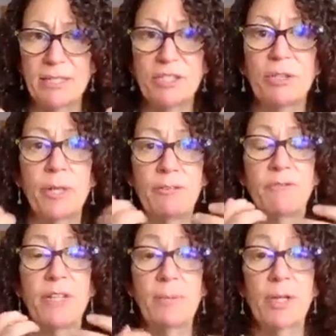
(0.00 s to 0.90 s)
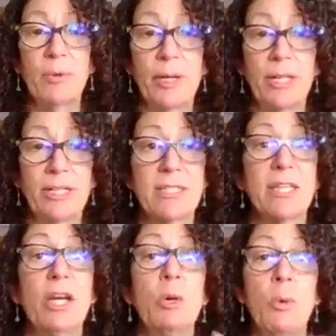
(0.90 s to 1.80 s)
So in phonemic
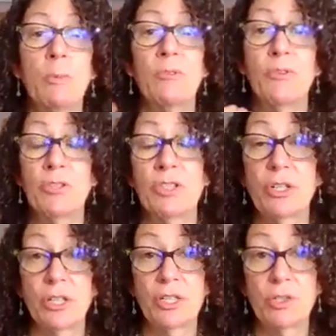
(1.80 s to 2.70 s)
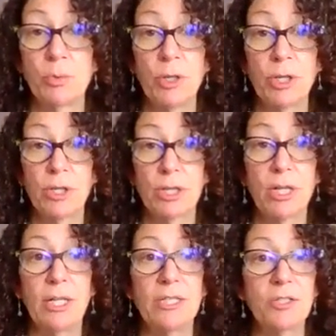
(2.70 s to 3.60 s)
awareness, when we're first starting to work
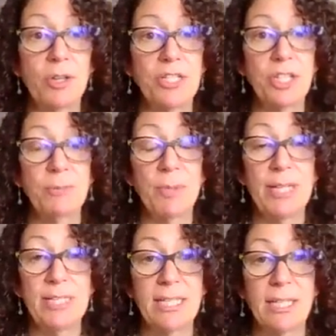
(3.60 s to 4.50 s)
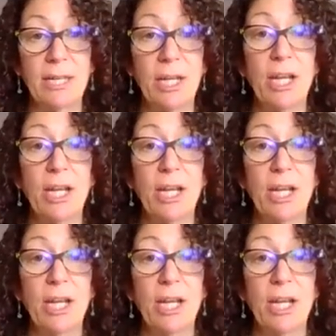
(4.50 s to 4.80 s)
on stretching and blending,